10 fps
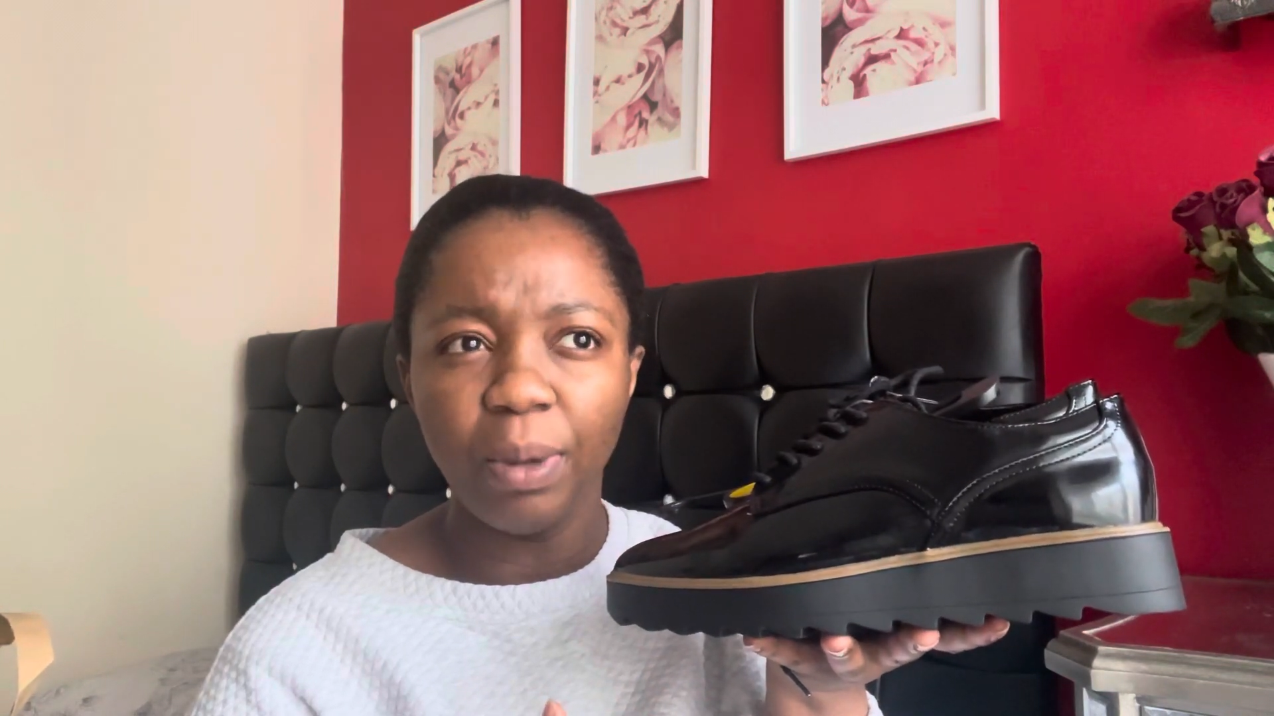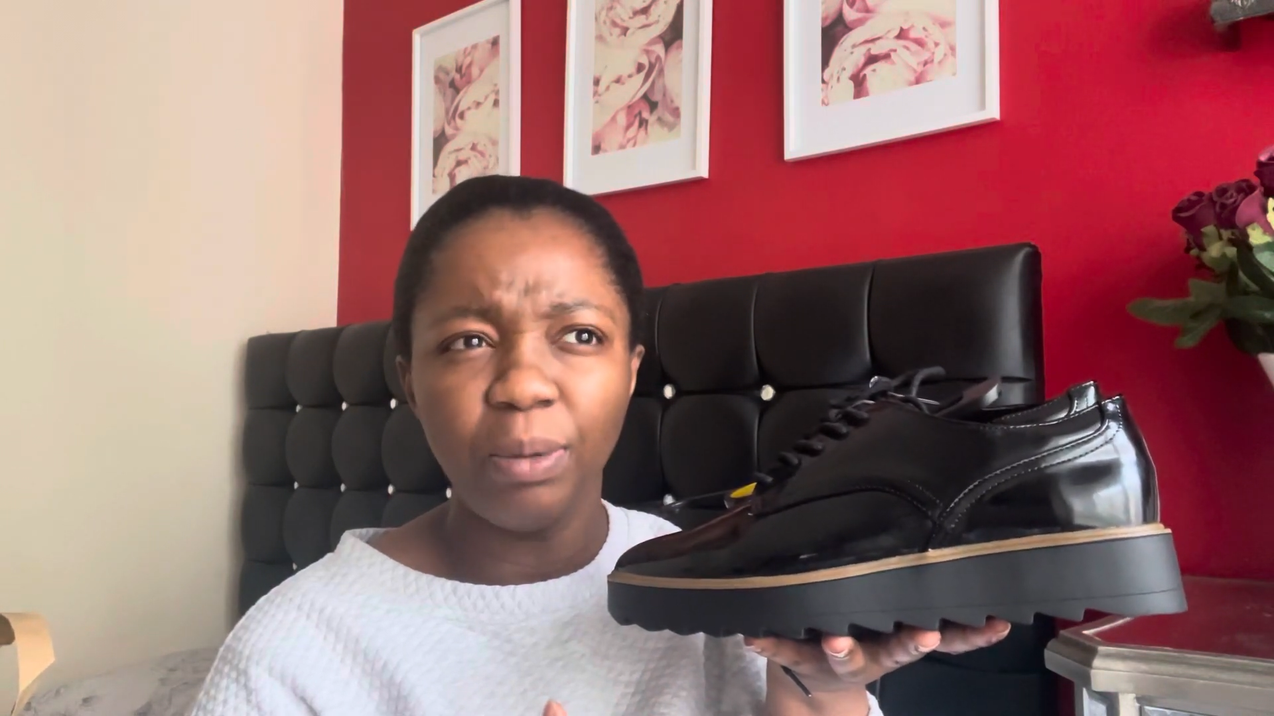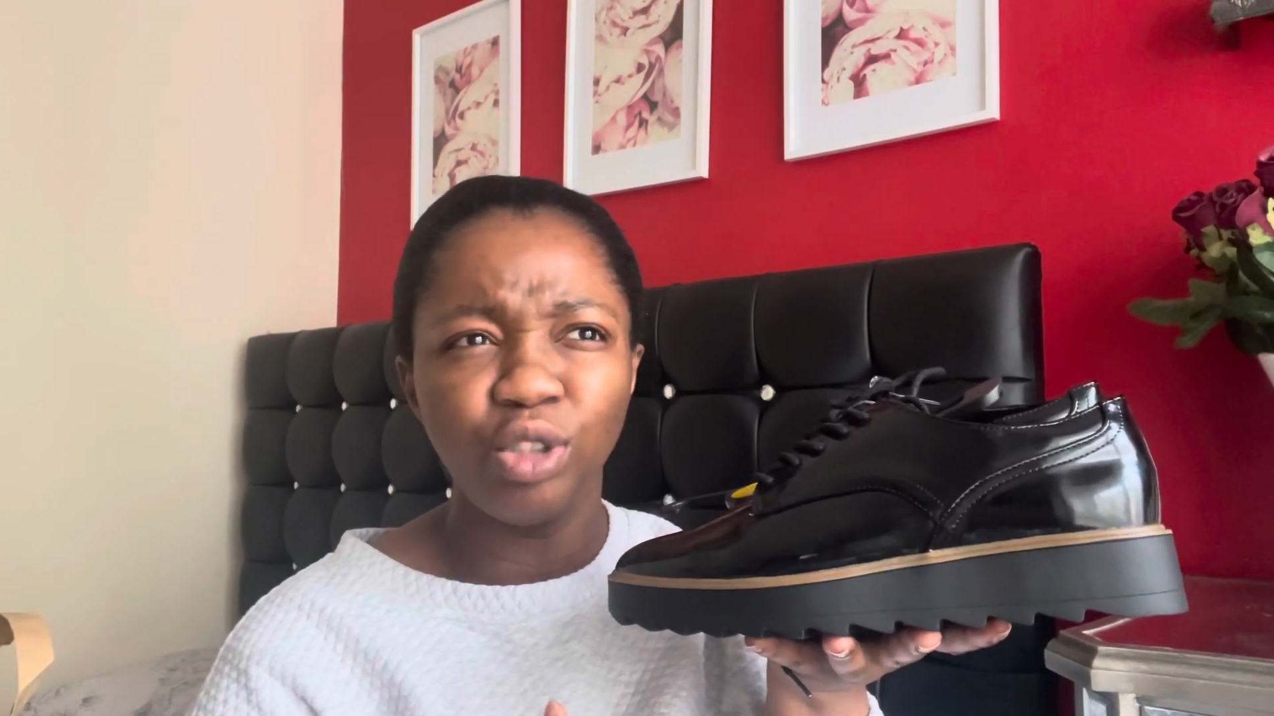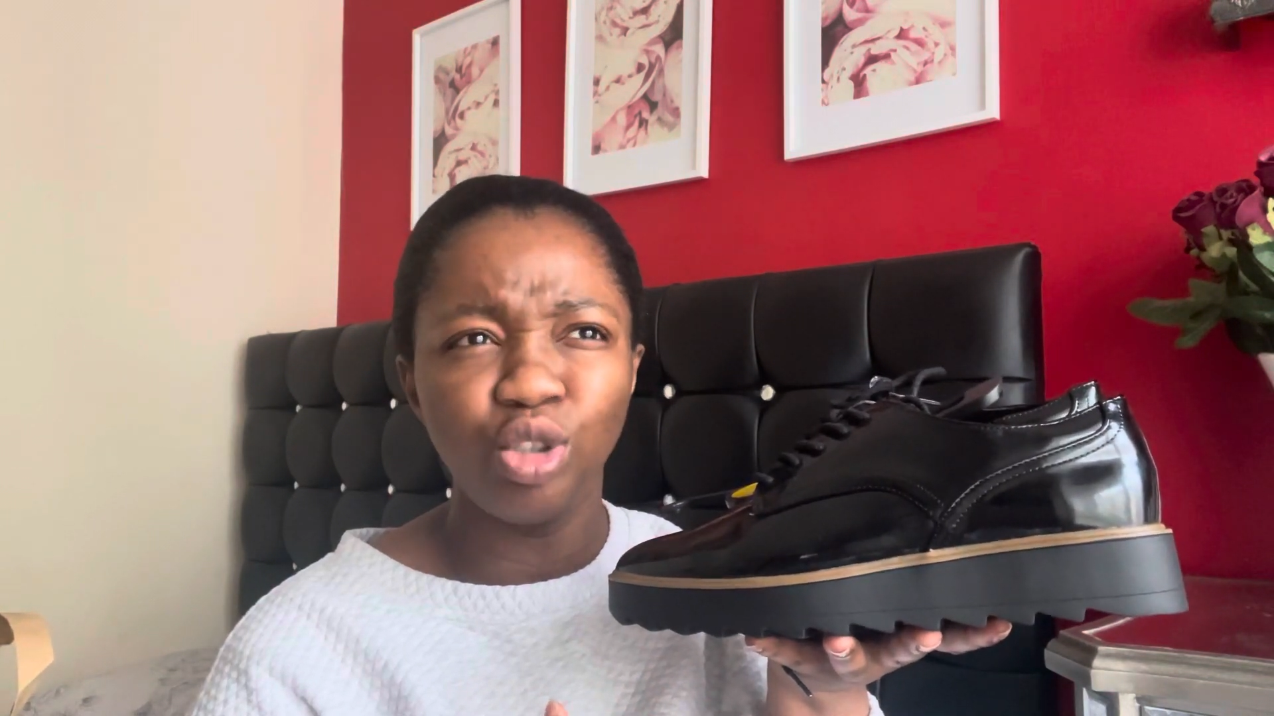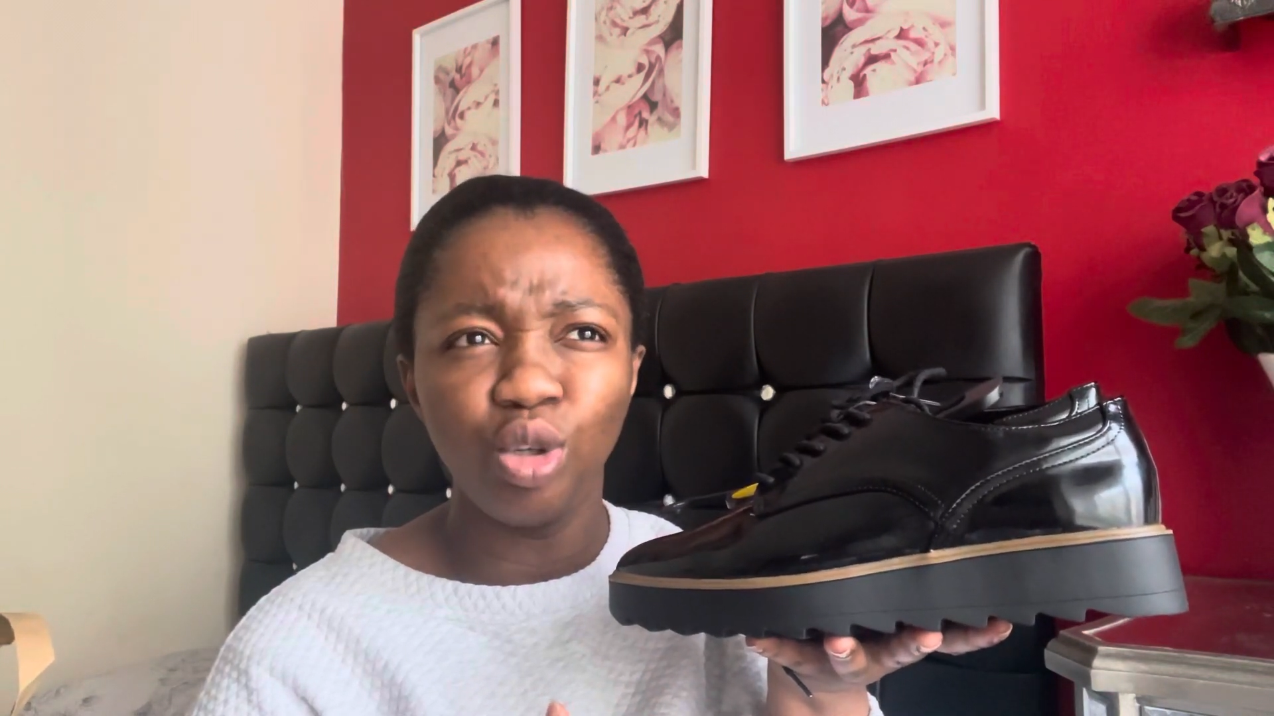maybe
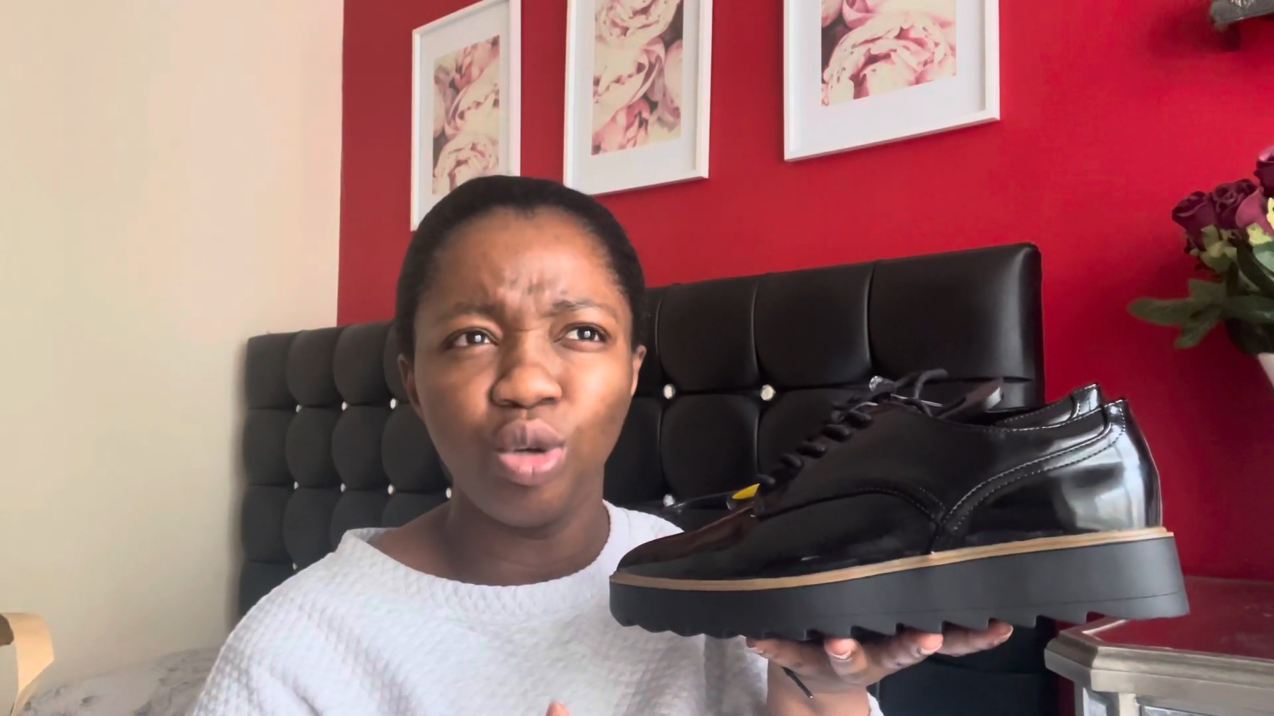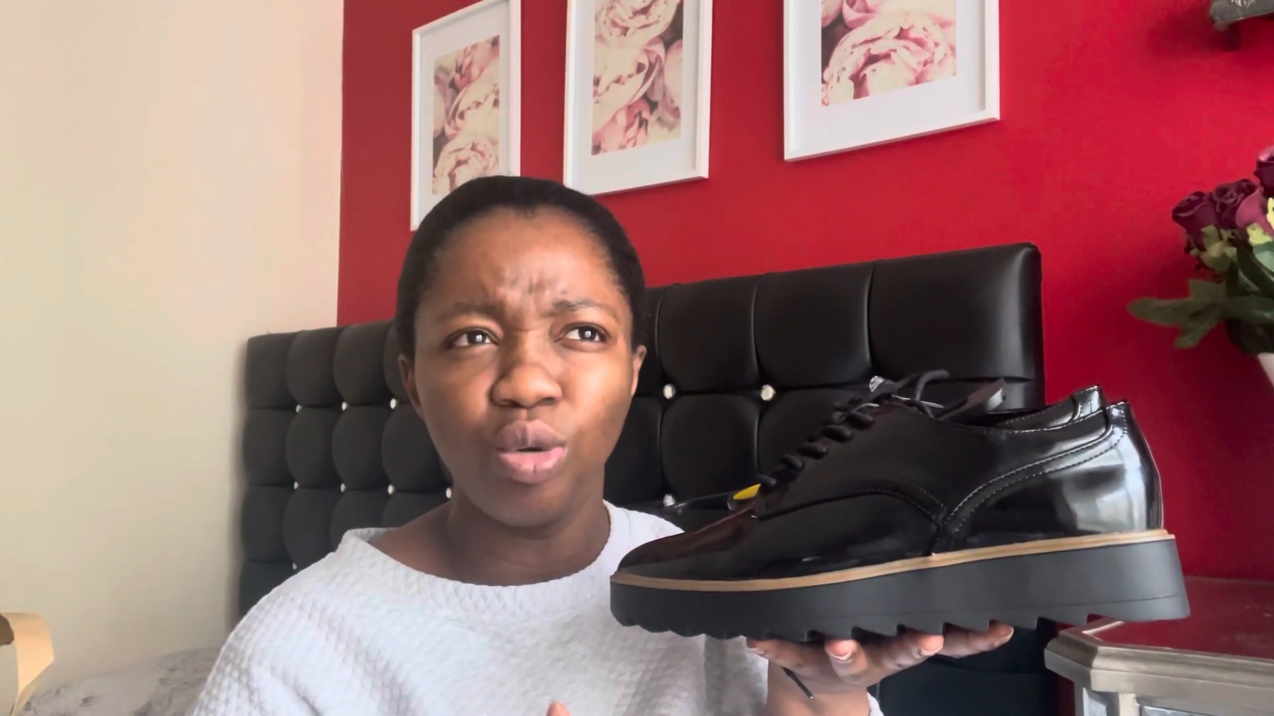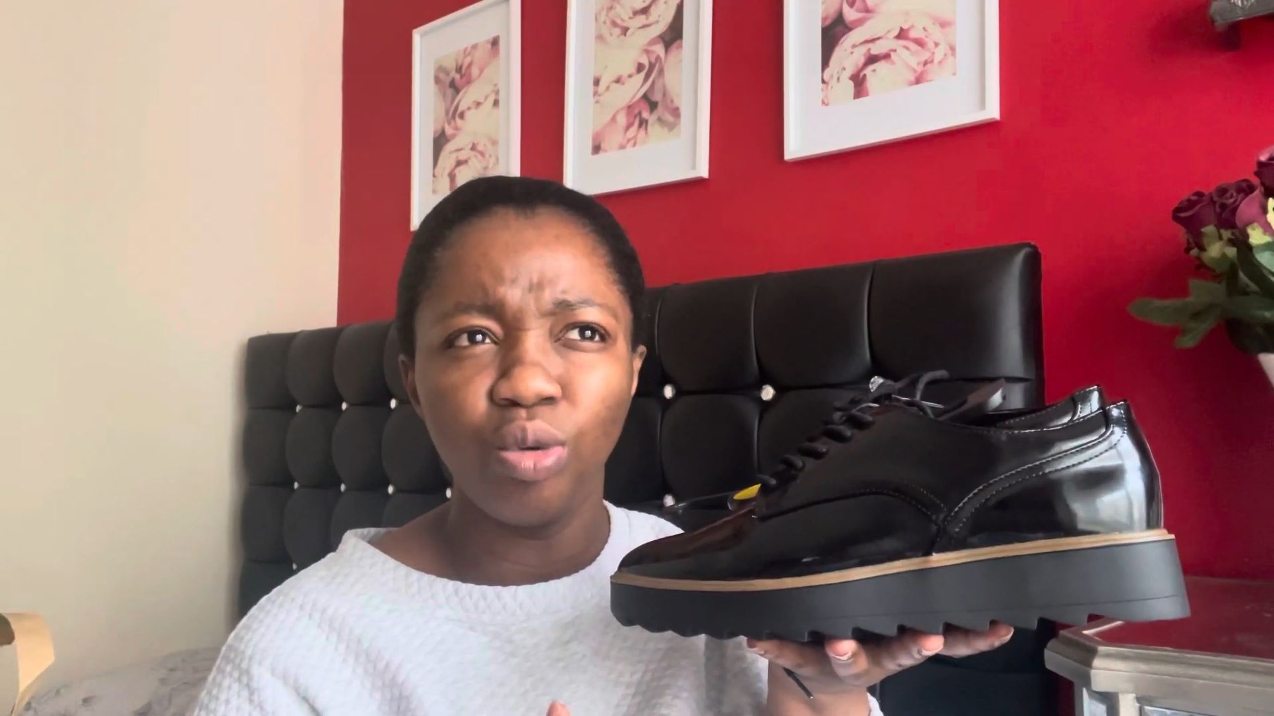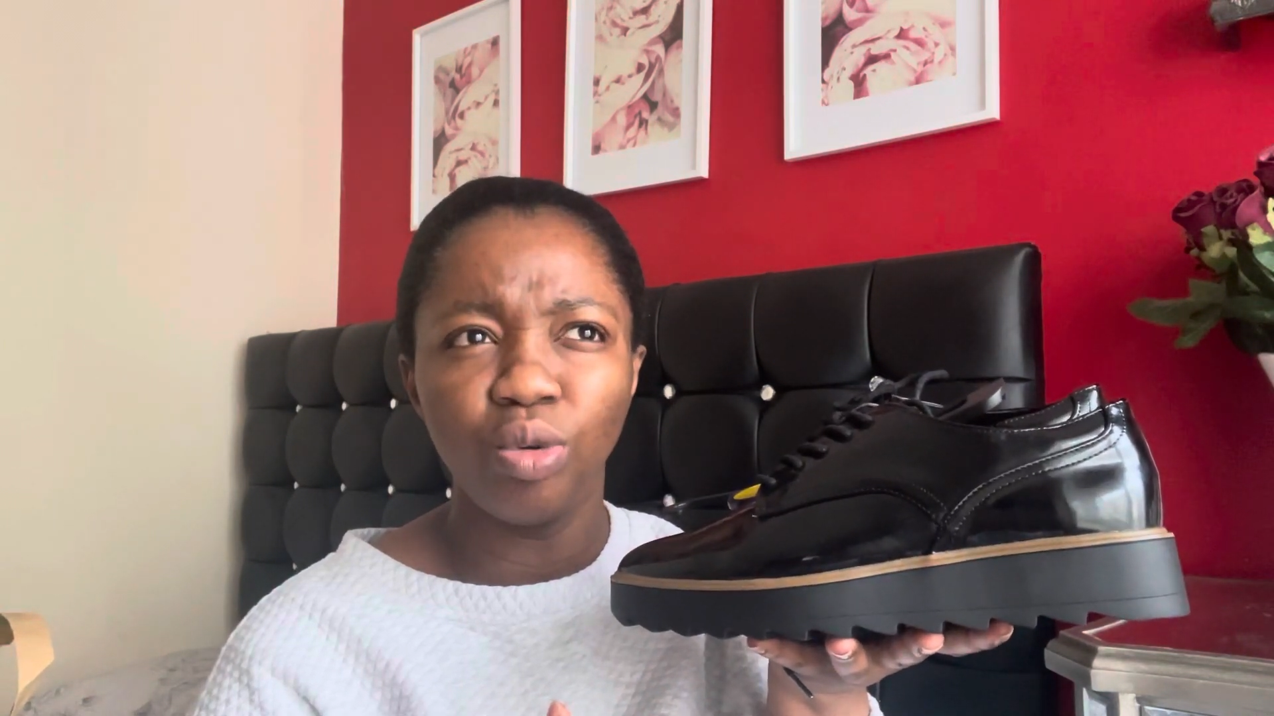two.